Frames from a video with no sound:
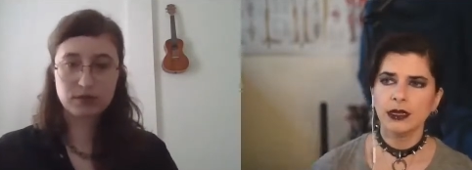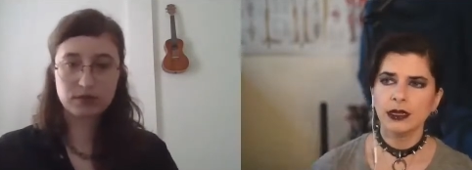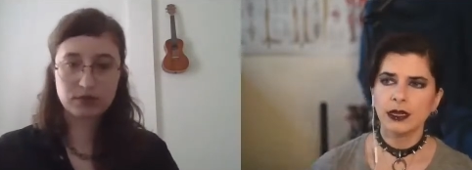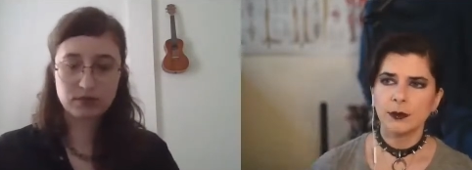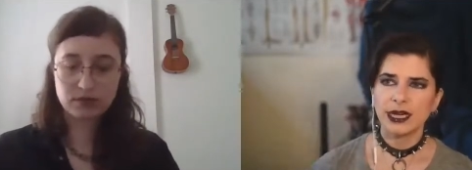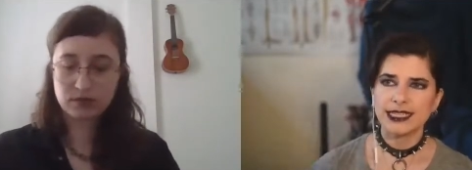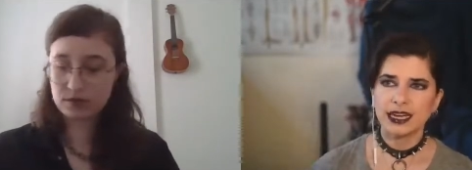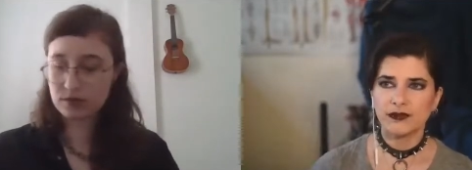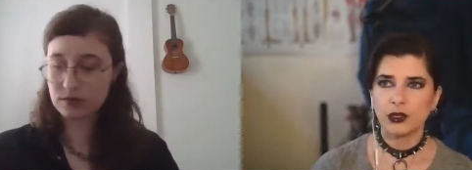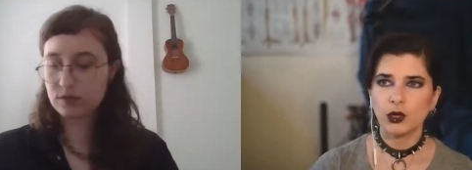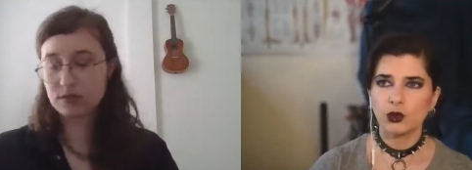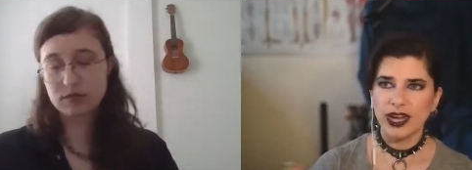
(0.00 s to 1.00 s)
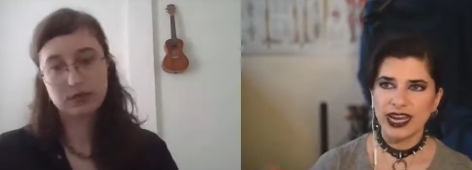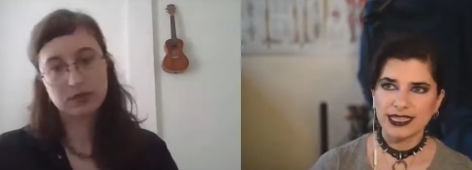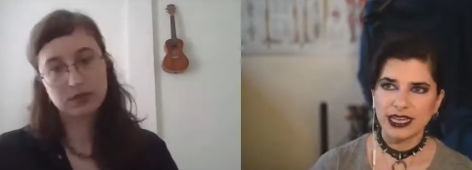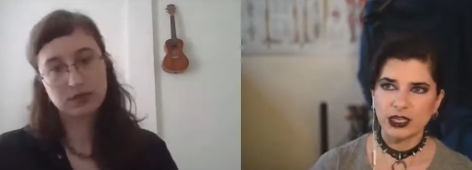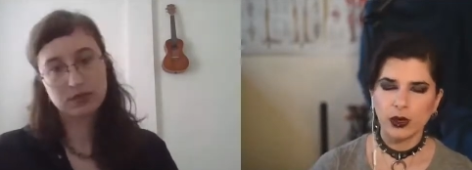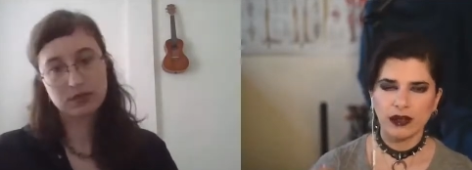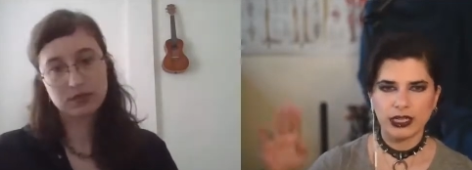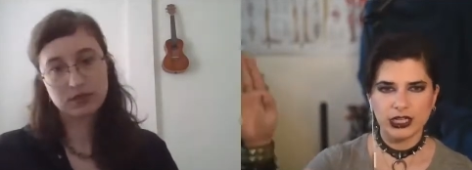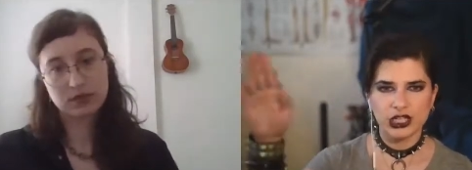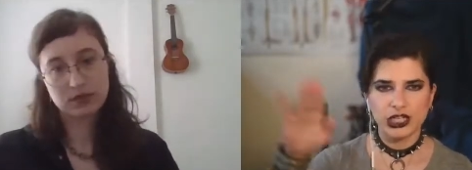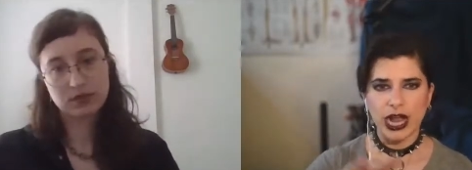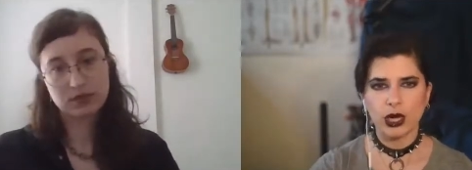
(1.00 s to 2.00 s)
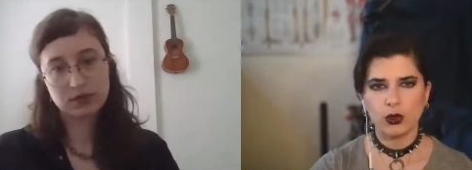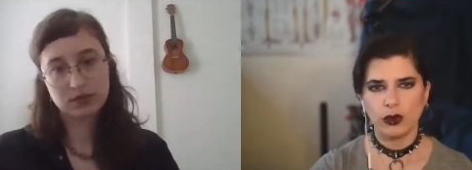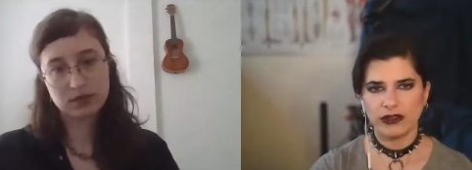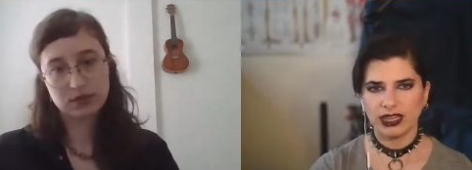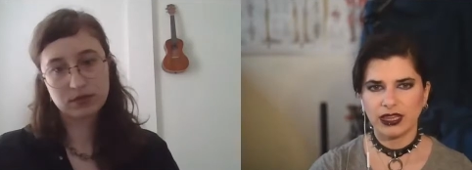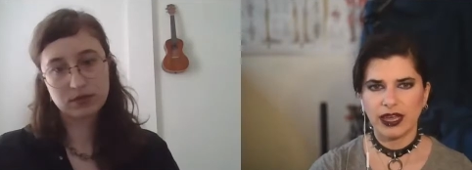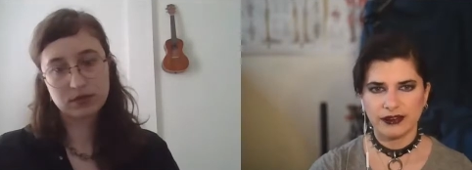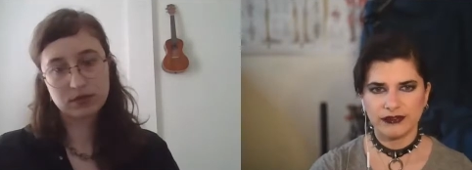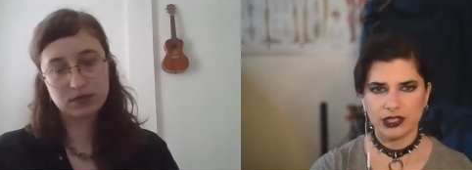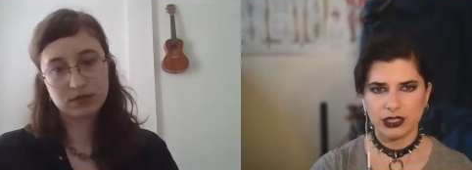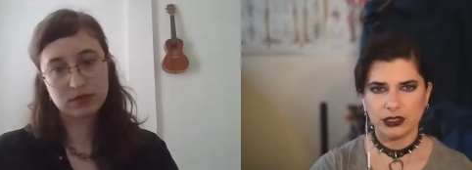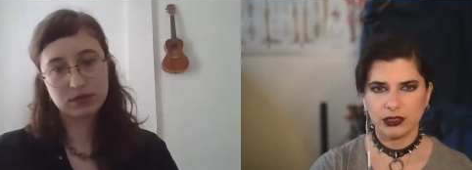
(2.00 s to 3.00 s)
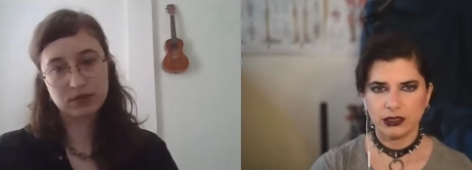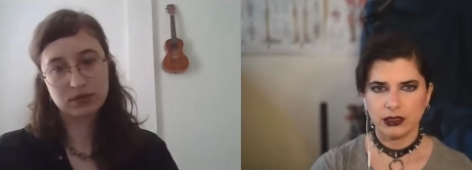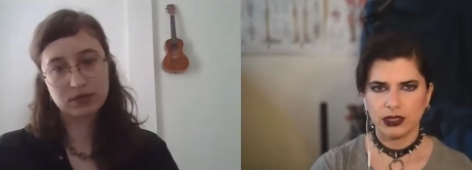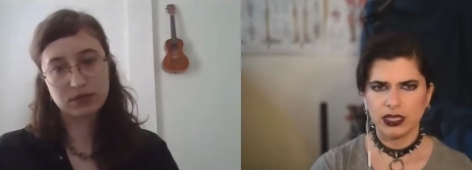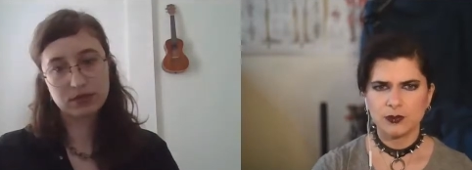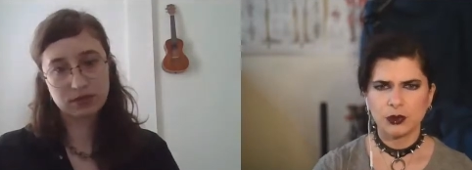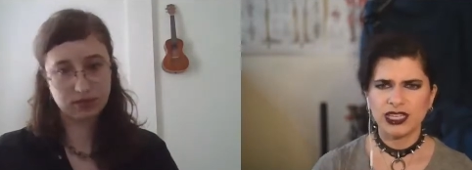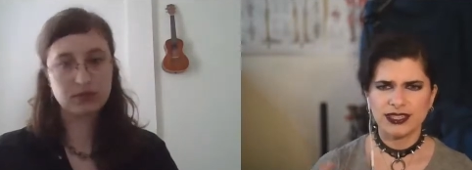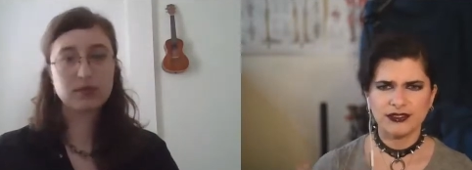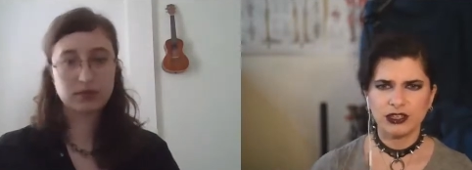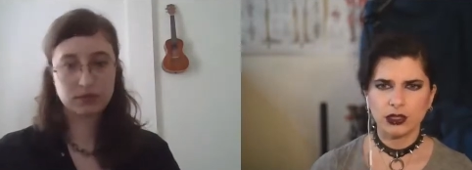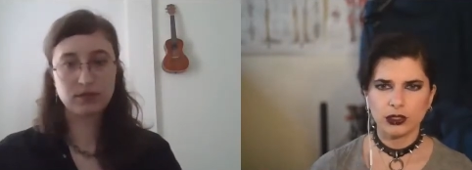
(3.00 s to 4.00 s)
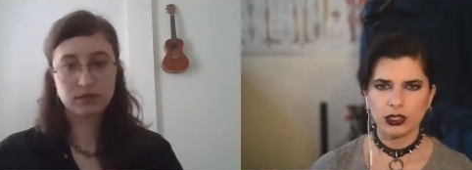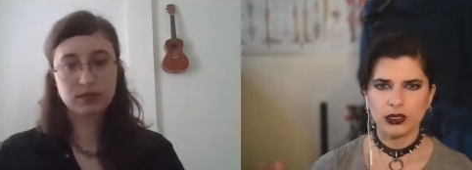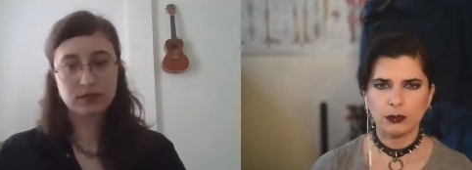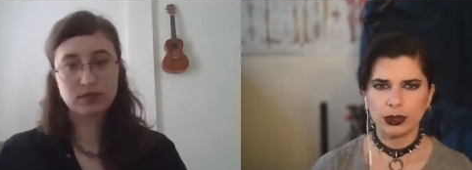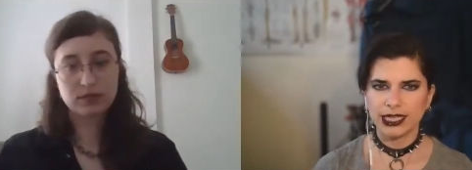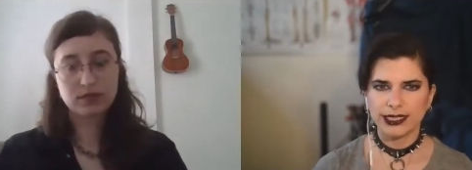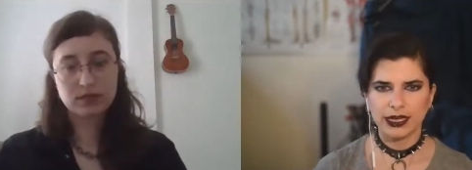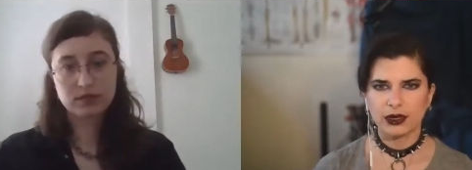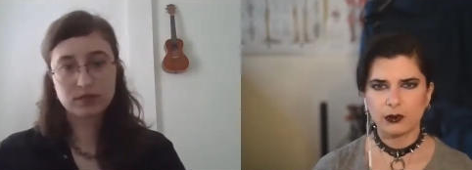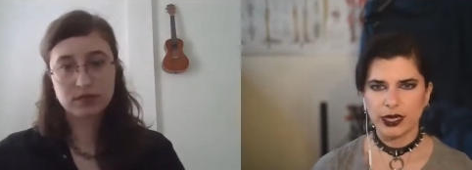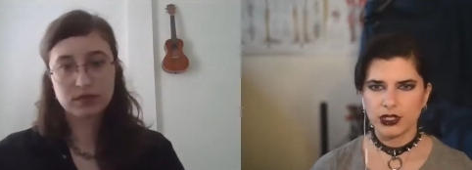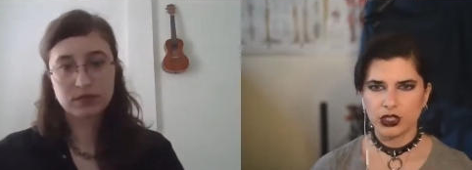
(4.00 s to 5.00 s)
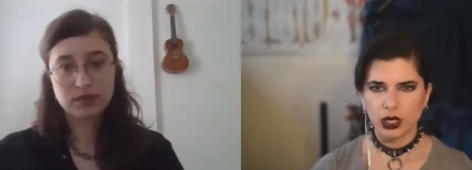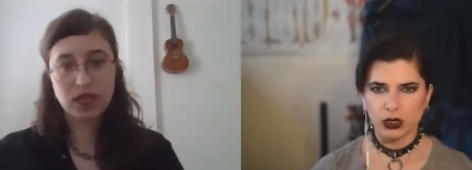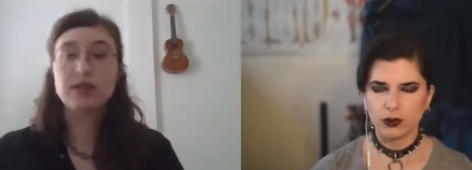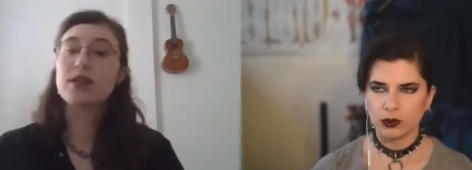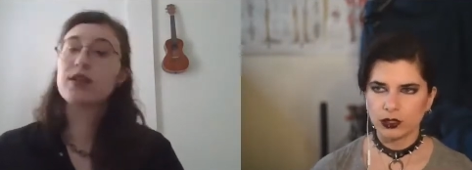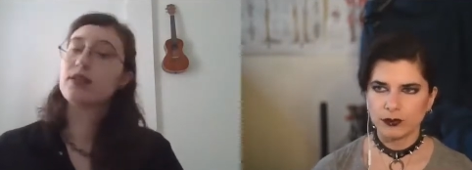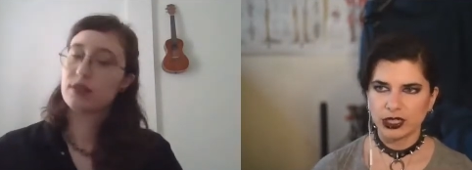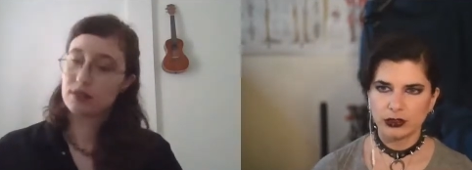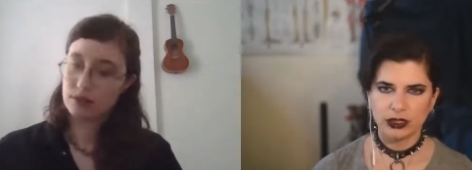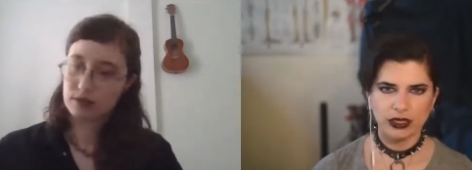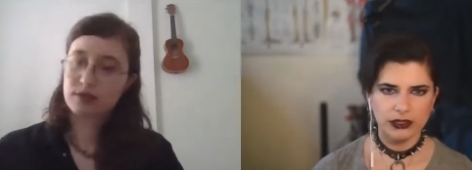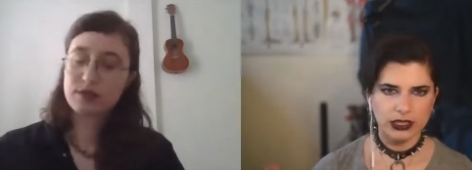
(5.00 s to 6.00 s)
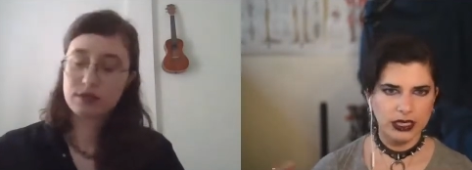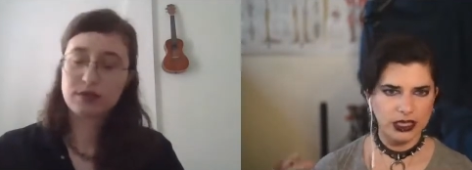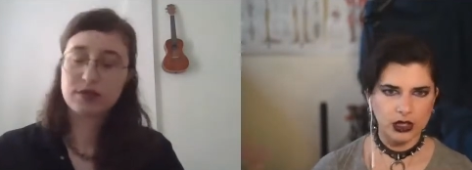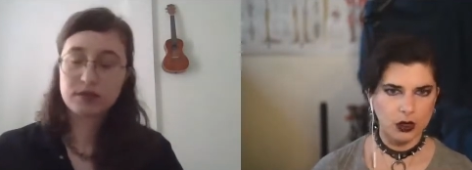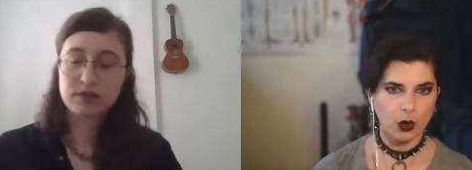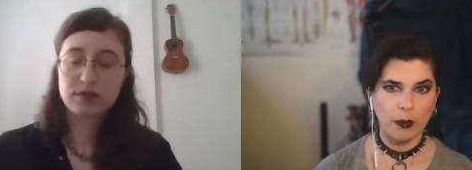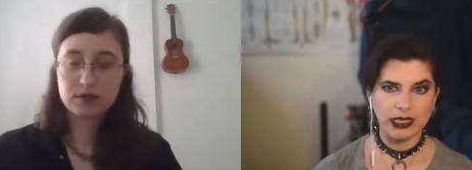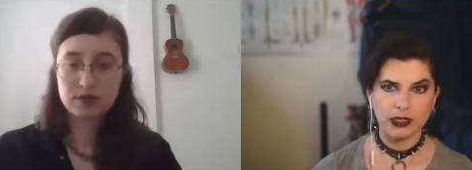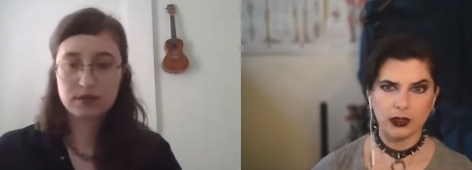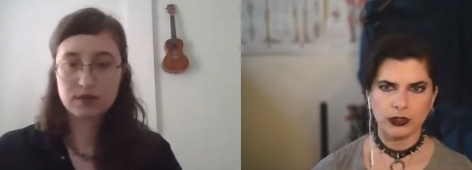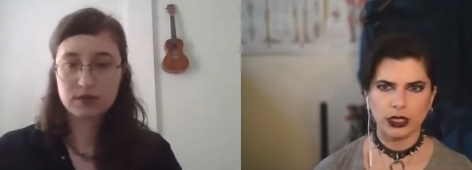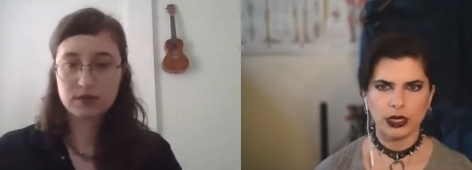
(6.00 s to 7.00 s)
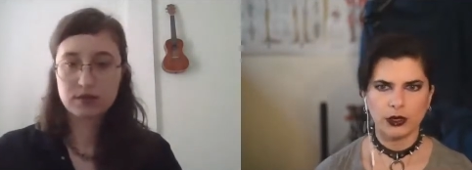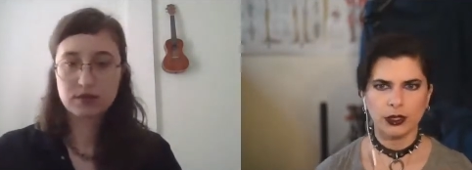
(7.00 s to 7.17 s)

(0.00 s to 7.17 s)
Speaker 1: But mm-hmm. it's like if you erase it, you have like a shadow of it left. It's pretty mm-hmm. difficult to completely erase charcoal, especially if it's like charcoal pencil, you know,